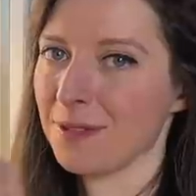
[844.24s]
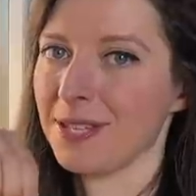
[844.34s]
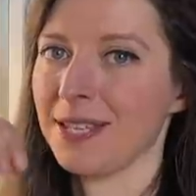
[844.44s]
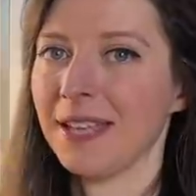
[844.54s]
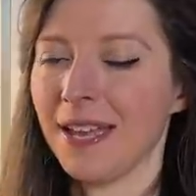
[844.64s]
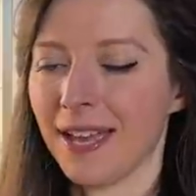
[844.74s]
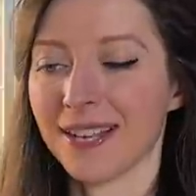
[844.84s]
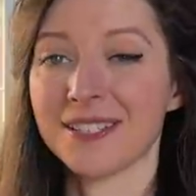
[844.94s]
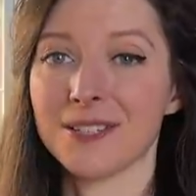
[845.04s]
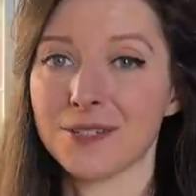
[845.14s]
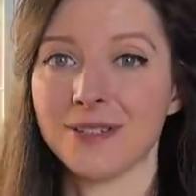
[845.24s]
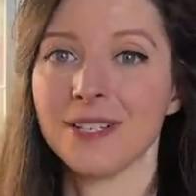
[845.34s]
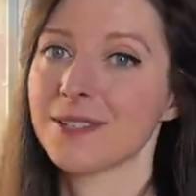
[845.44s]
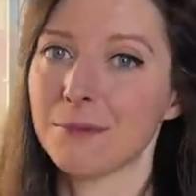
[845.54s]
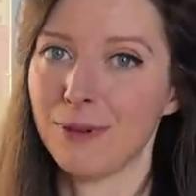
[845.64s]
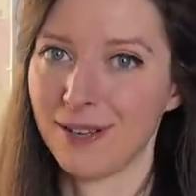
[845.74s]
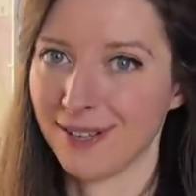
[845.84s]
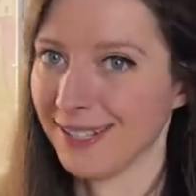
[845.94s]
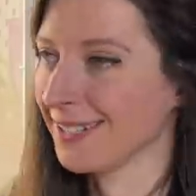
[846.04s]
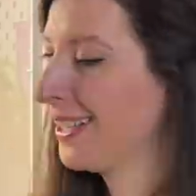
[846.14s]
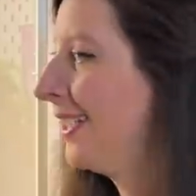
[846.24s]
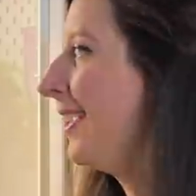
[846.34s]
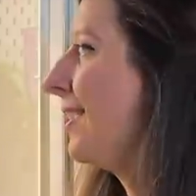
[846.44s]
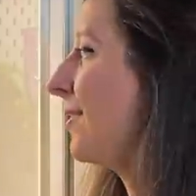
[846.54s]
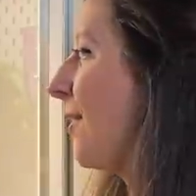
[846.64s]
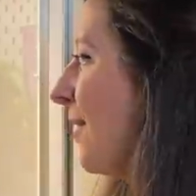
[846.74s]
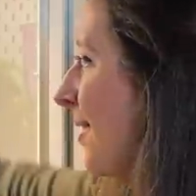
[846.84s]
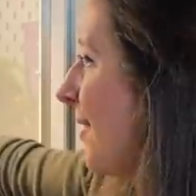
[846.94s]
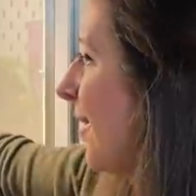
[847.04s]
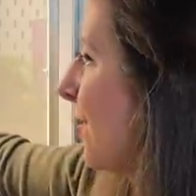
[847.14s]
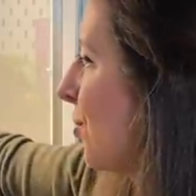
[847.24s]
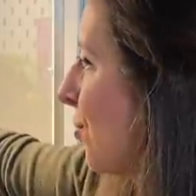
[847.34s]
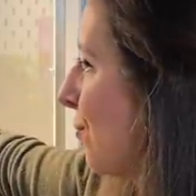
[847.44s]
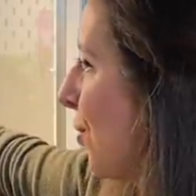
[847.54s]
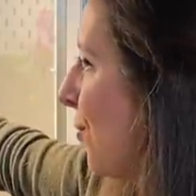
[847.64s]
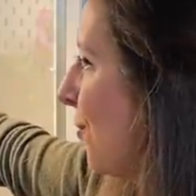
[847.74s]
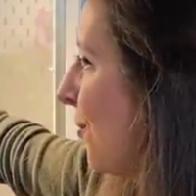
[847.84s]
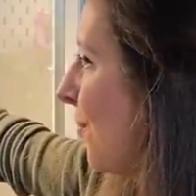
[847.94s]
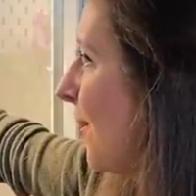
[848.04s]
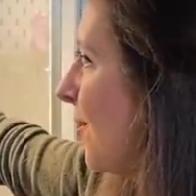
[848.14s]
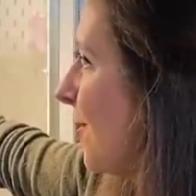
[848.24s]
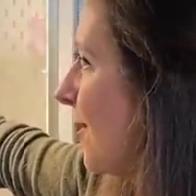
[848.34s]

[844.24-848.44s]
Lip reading: the accessories supplied. So there's like a screw which